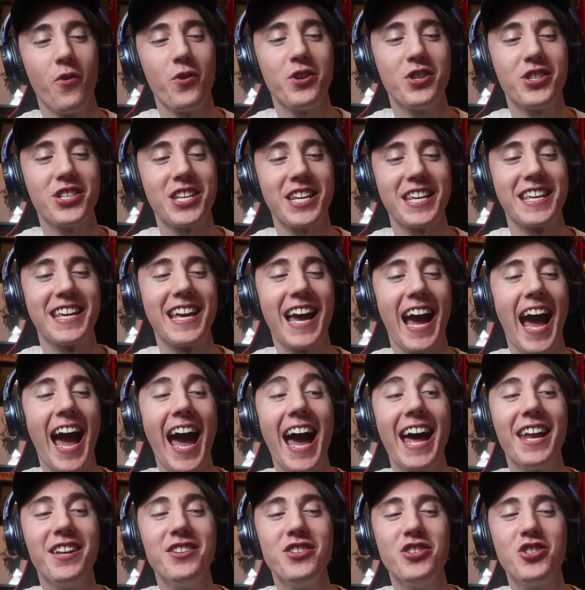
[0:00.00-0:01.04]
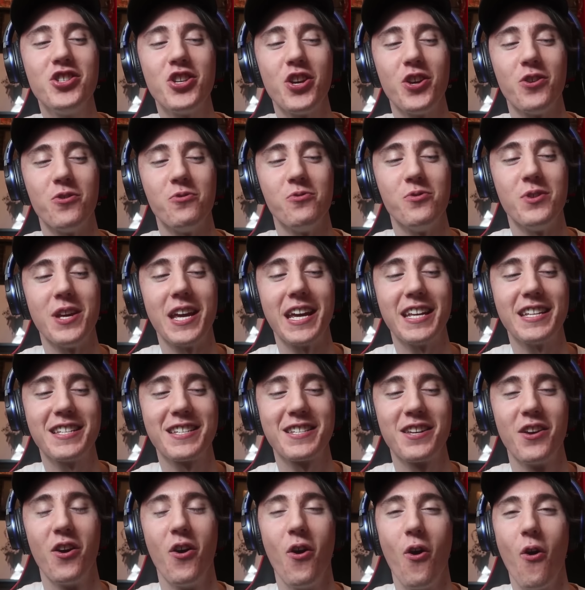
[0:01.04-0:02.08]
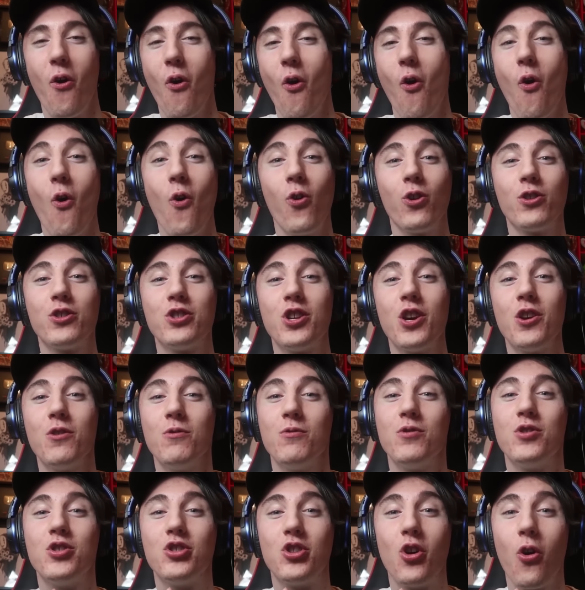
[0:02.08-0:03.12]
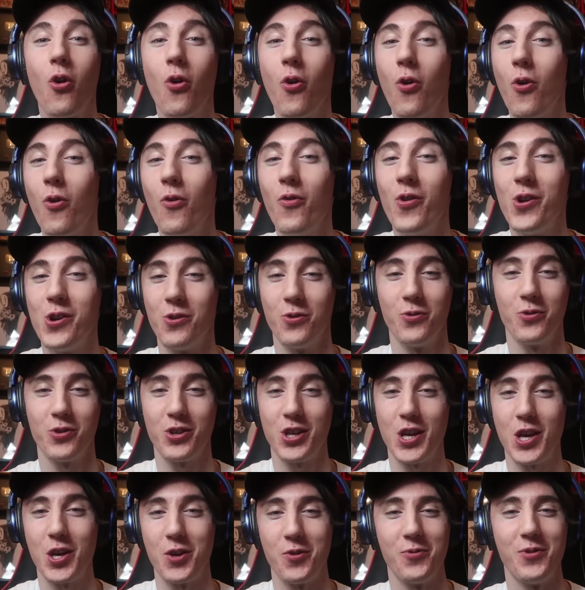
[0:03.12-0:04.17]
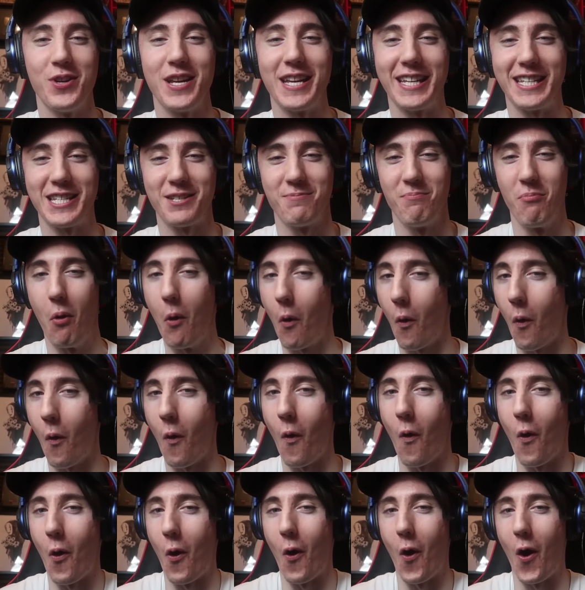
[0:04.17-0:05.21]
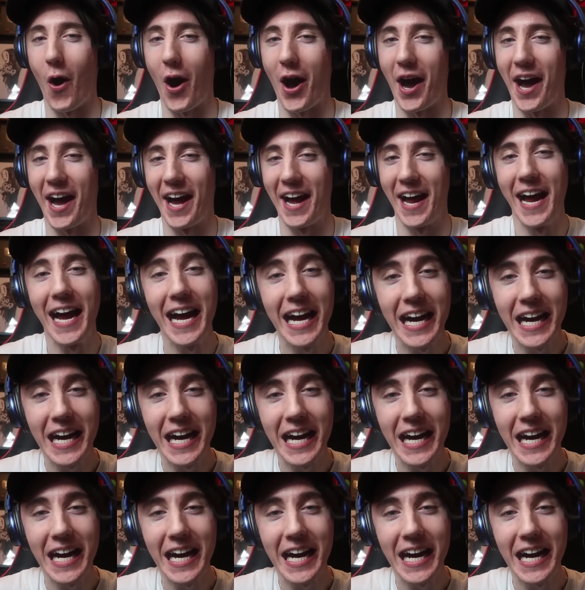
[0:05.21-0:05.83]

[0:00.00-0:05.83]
between hand unit and tutorial unit performance-wise, he has had more fun voicing tutorial unit due to the character